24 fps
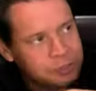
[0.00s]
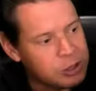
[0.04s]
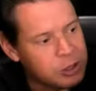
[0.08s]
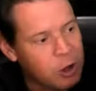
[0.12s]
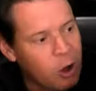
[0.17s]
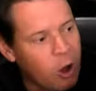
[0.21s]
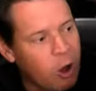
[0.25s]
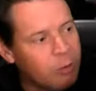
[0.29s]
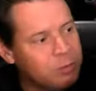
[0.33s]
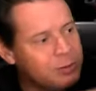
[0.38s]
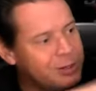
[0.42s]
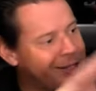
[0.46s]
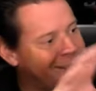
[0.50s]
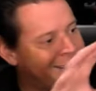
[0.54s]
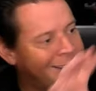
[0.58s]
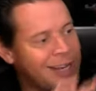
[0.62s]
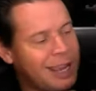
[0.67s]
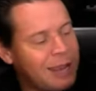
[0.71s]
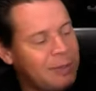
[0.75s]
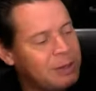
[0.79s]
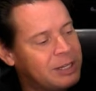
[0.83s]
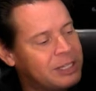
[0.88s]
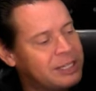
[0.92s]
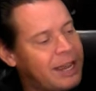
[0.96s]
Sculpt,
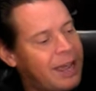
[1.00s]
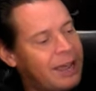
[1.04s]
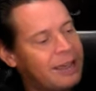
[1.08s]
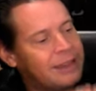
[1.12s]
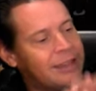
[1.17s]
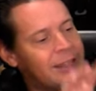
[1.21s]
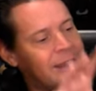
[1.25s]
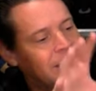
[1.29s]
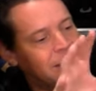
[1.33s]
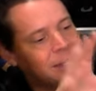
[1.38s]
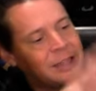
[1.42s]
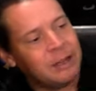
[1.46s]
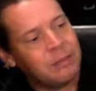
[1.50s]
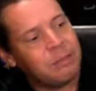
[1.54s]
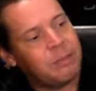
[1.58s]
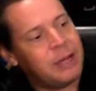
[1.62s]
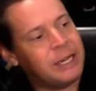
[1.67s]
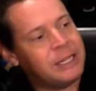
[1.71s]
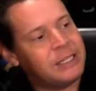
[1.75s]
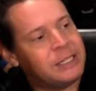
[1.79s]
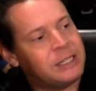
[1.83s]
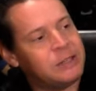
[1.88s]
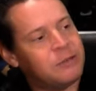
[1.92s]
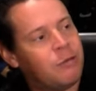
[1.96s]
same exact thing. I think
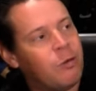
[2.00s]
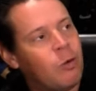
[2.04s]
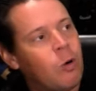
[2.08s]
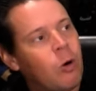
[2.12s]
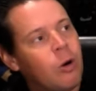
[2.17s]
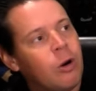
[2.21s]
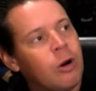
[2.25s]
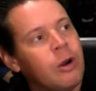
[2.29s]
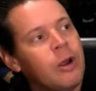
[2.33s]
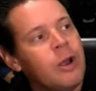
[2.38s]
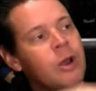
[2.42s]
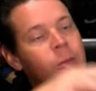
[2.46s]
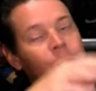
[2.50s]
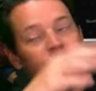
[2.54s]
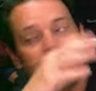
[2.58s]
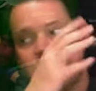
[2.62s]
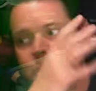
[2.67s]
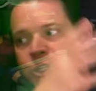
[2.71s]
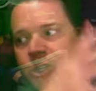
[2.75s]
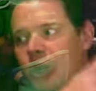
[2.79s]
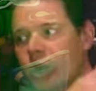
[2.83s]
base is 4, but